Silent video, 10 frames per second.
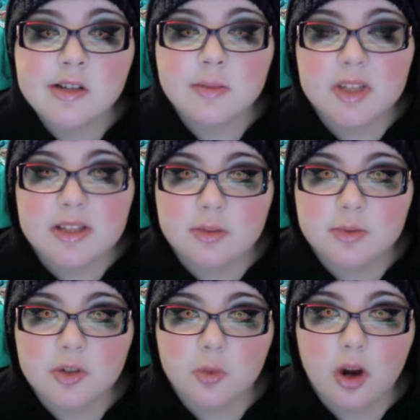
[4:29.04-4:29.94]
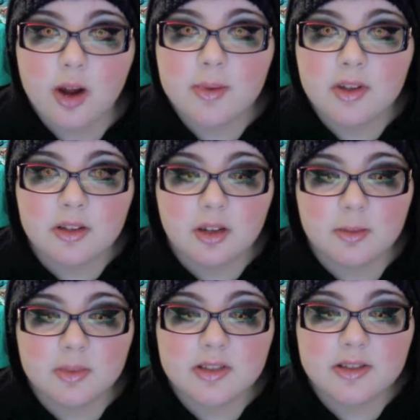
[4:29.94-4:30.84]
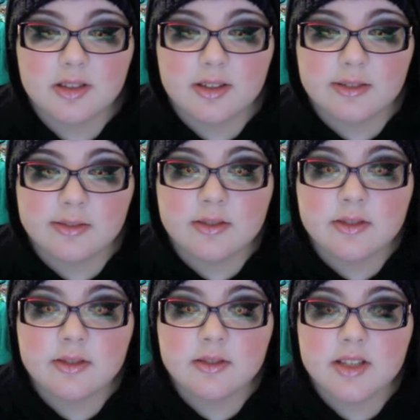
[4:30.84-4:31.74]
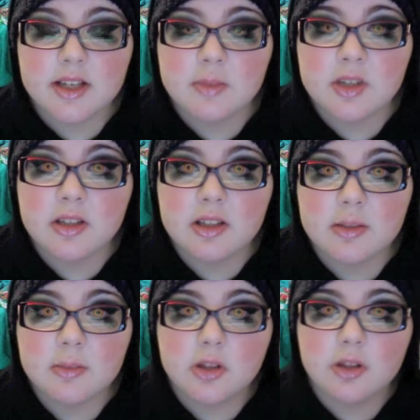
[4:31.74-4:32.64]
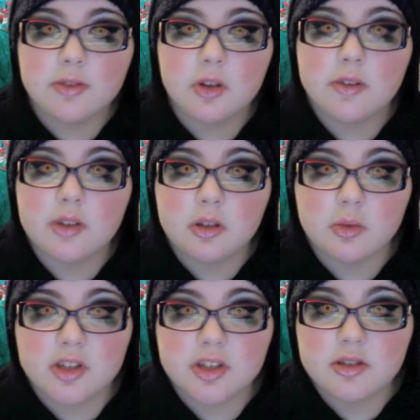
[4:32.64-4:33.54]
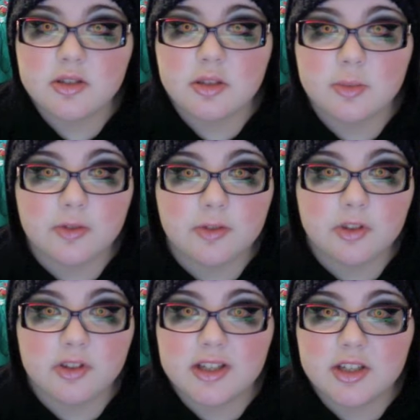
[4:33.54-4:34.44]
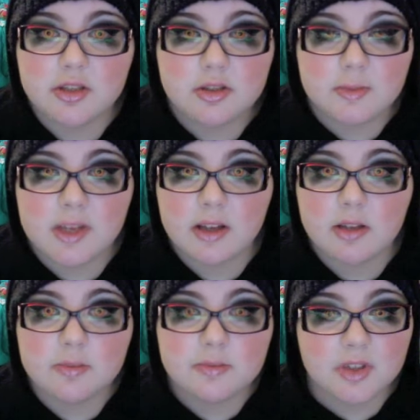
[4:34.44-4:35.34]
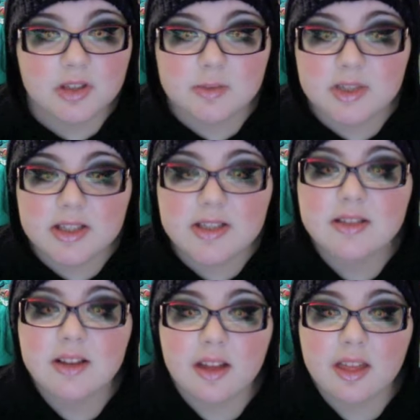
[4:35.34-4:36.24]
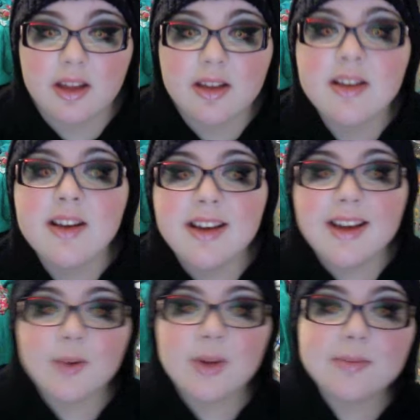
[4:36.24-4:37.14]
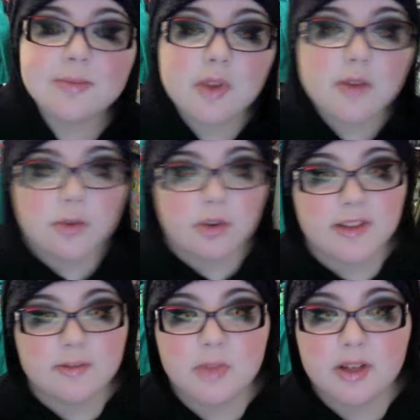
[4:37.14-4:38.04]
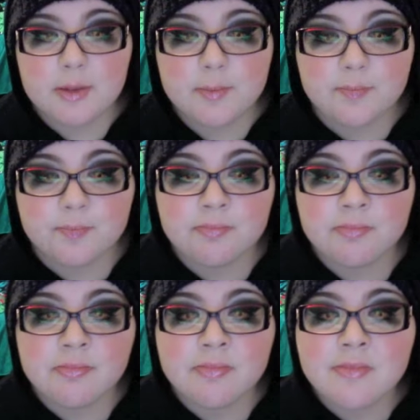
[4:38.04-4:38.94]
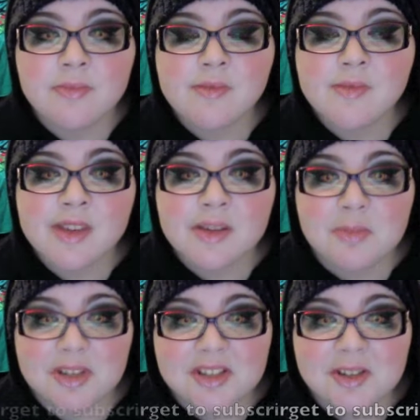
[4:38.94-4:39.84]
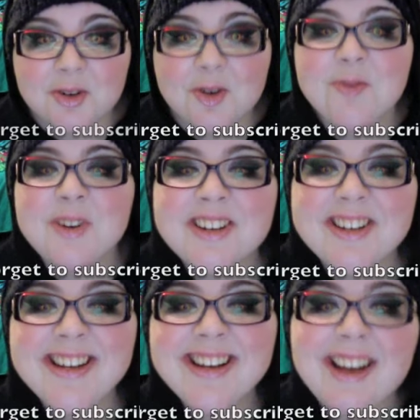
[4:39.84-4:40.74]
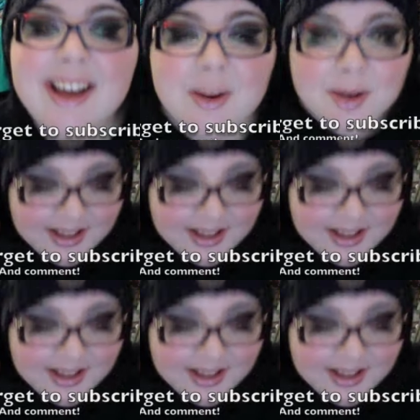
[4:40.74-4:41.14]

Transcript: please subscribe and comment, and send me an email if you have any questions about foundations, makeup, cosmetics, anything. Anyway, forgive my messy room. Anyway,